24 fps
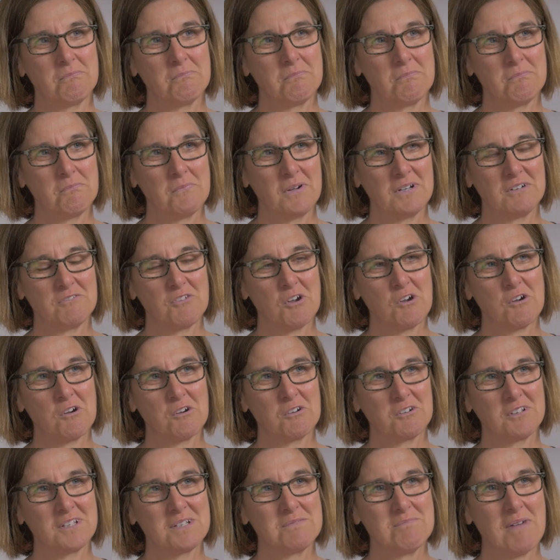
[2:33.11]
One of our
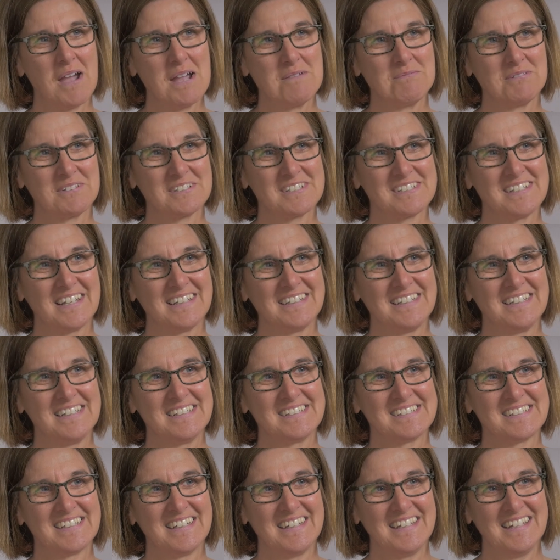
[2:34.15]
early Bible
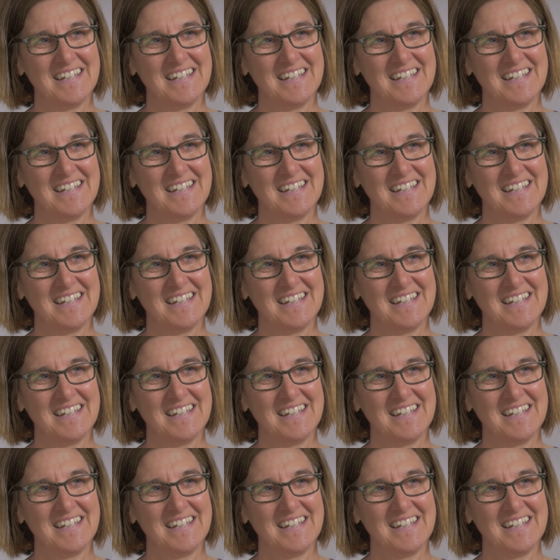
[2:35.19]
studies,